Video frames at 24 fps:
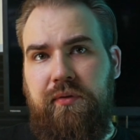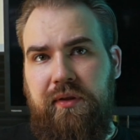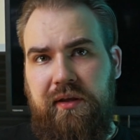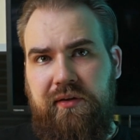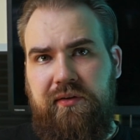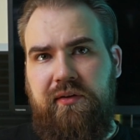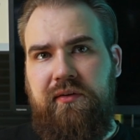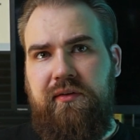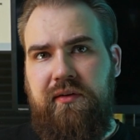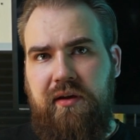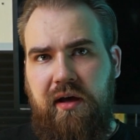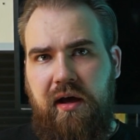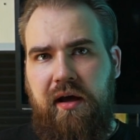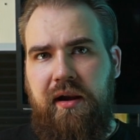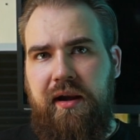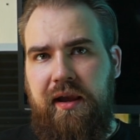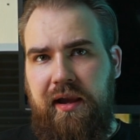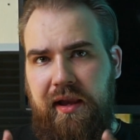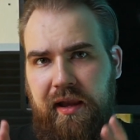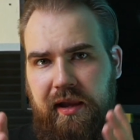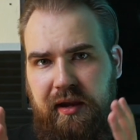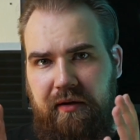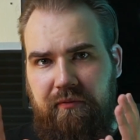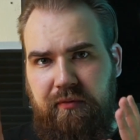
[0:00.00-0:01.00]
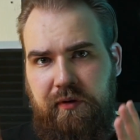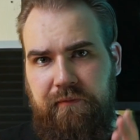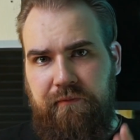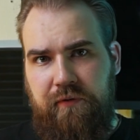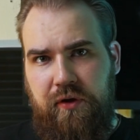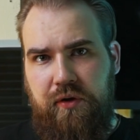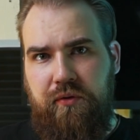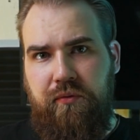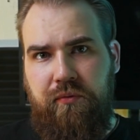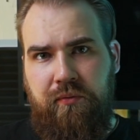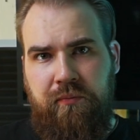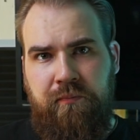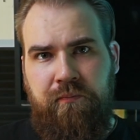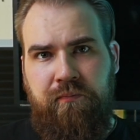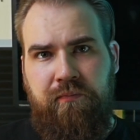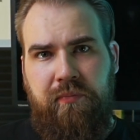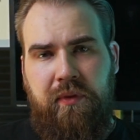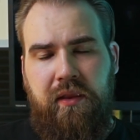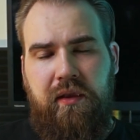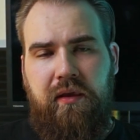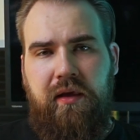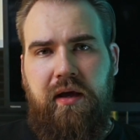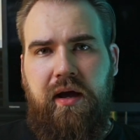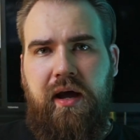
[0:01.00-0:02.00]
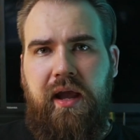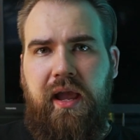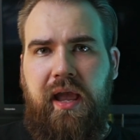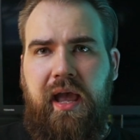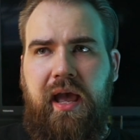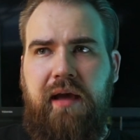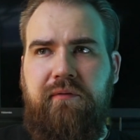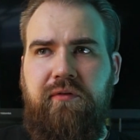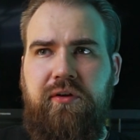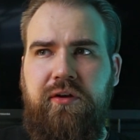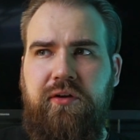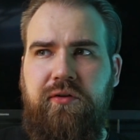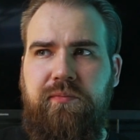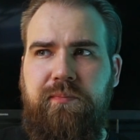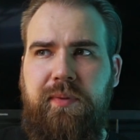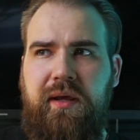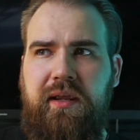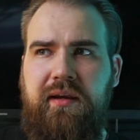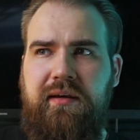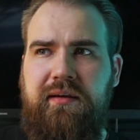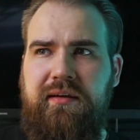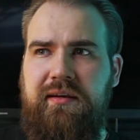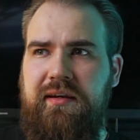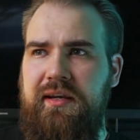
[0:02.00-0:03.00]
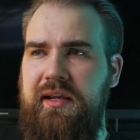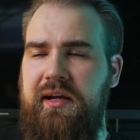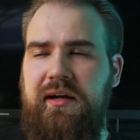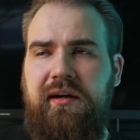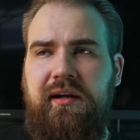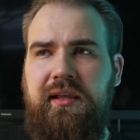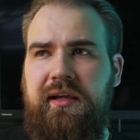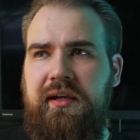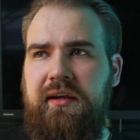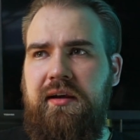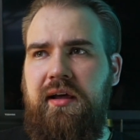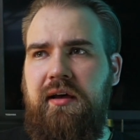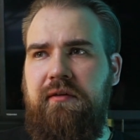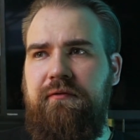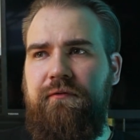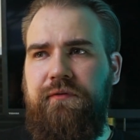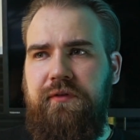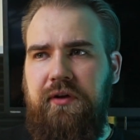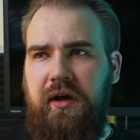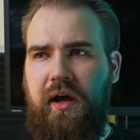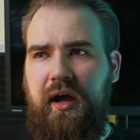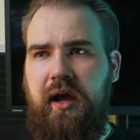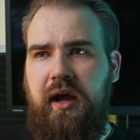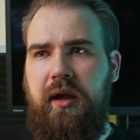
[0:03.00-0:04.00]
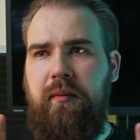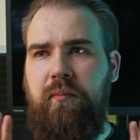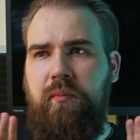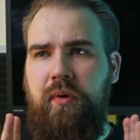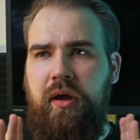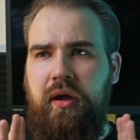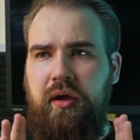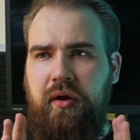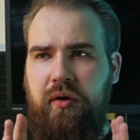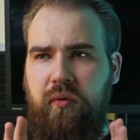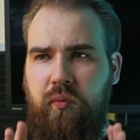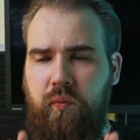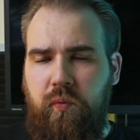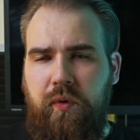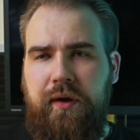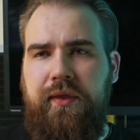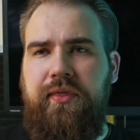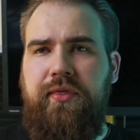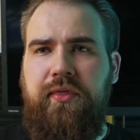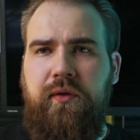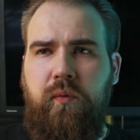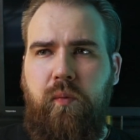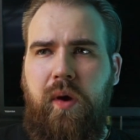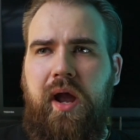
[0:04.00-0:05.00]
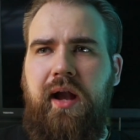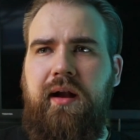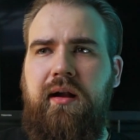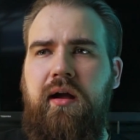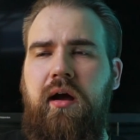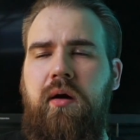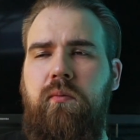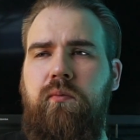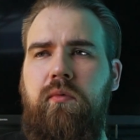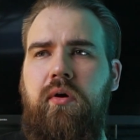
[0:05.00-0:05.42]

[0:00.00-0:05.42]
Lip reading: this is not a review. I haven't spent nearly enough time with the Wacom